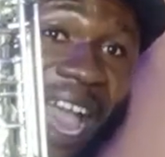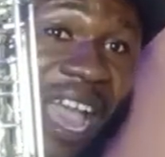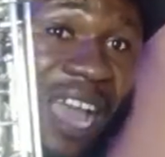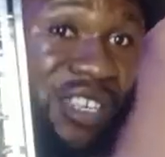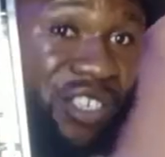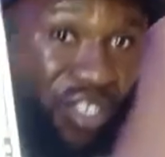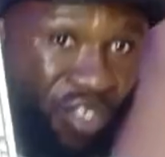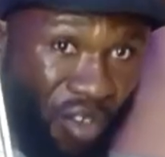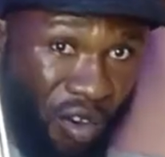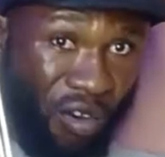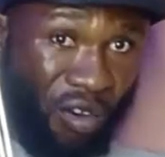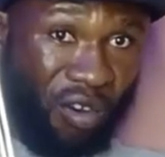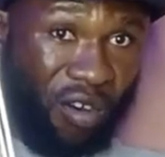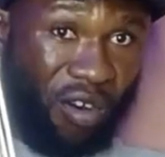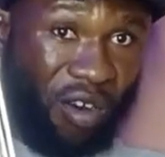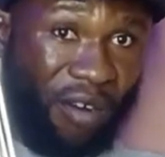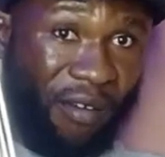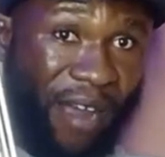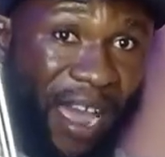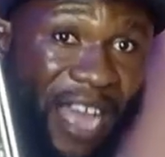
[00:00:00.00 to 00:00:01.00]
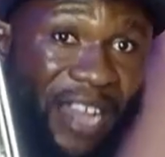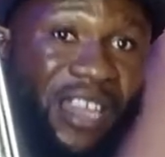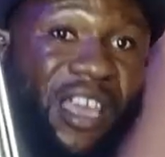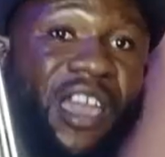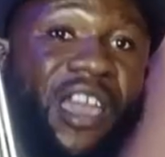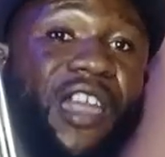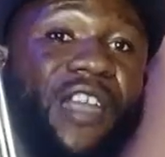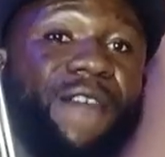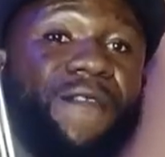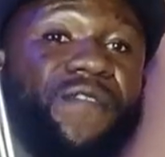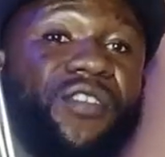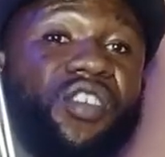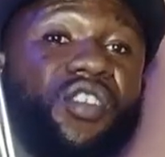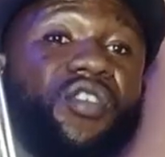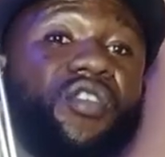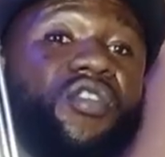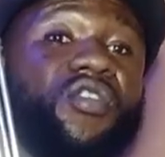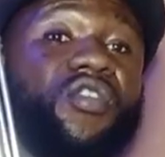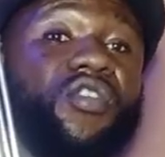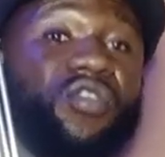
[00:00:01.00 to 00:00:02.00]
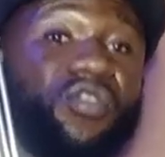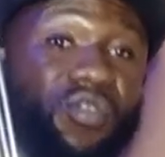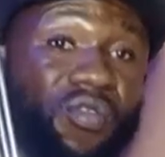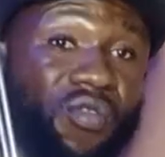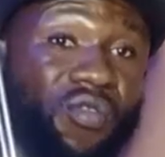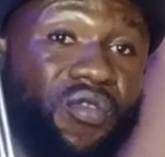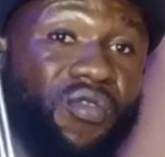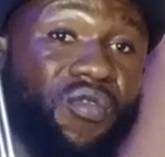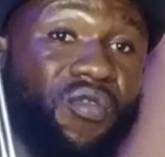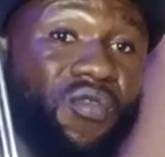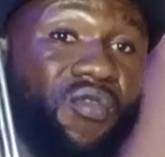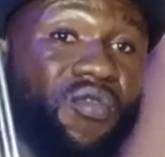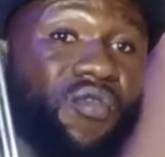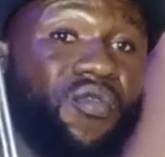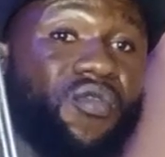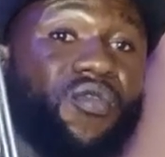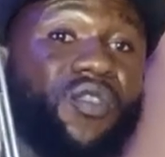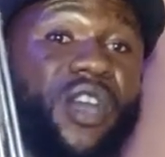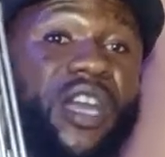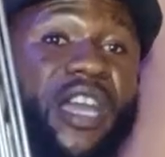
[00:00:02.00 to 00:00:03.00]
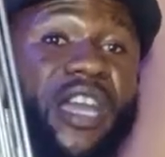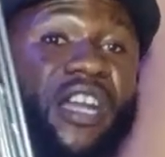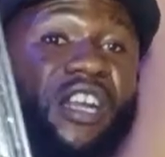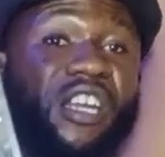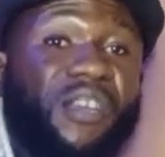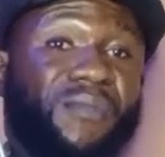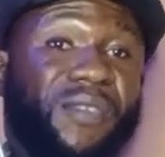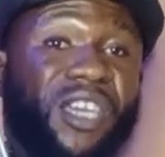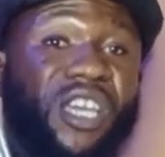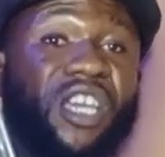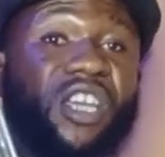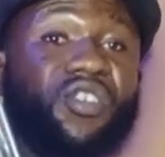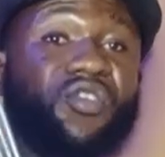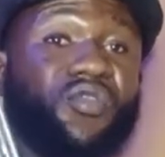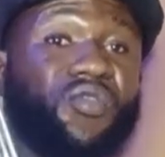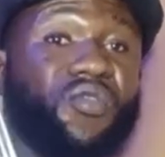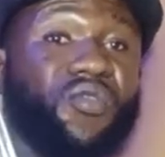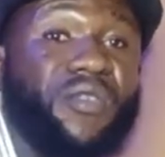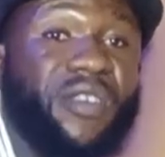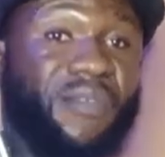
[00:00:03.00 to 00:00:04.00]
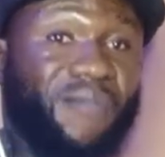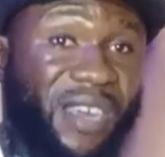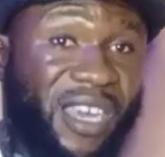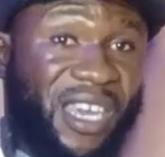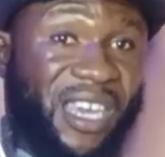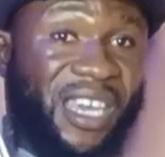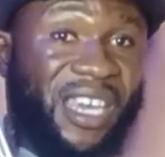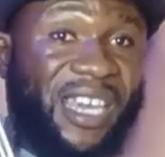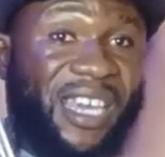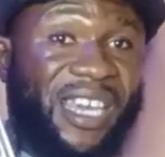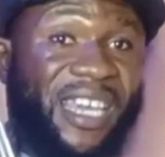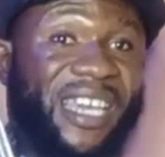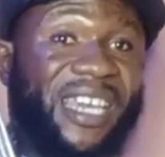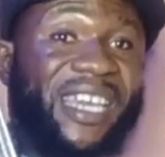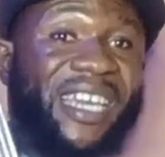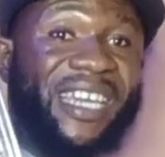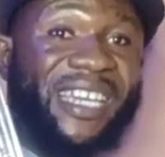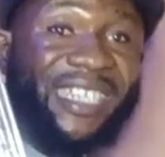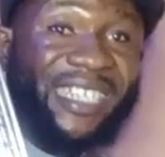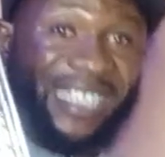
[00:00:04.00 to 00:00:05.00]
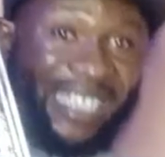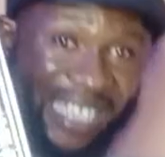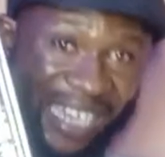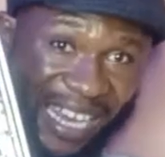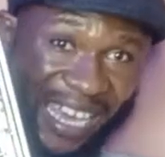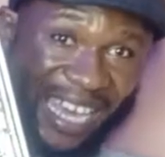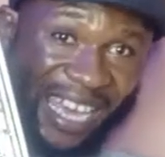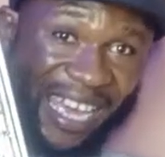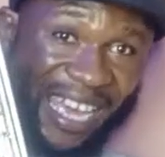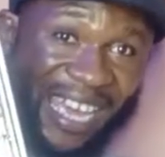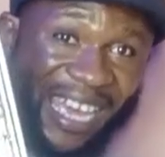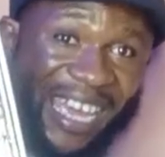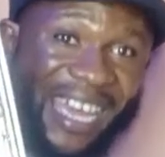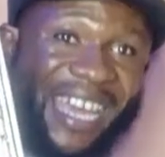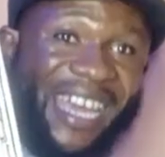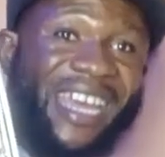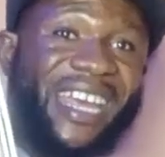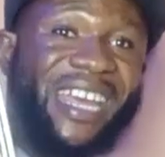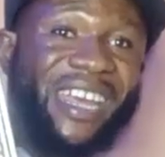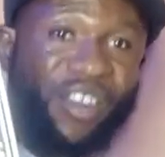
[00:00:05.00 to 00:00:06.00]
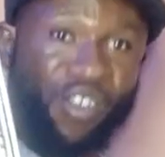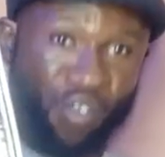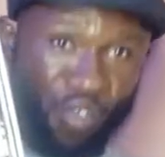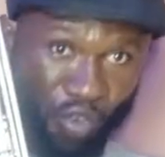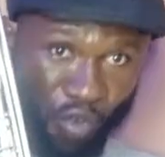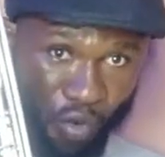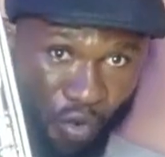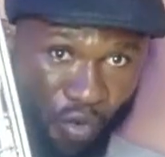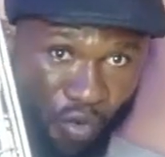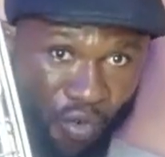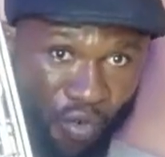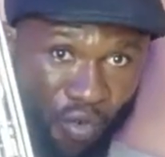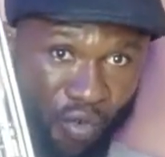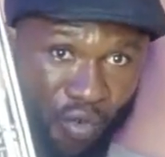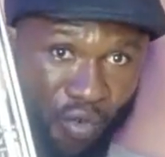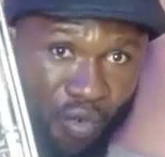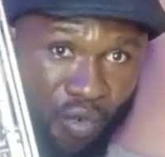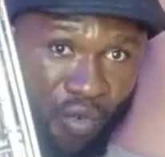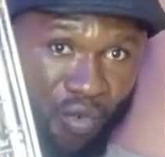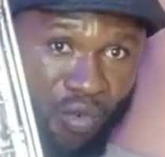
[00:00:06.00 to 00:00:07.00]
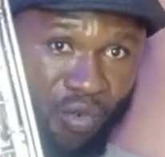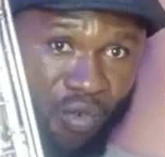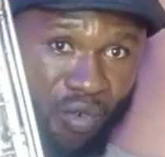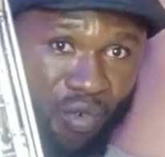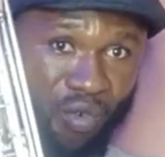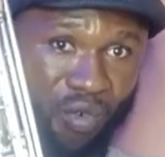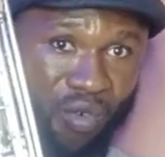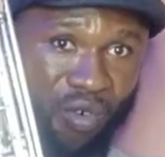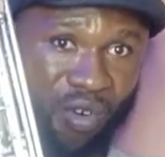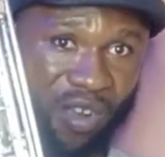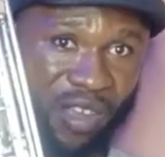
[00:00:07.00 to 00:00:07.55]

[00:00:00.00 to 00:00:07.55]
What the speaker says: sol. All right. Sol do re mi do re mi di do.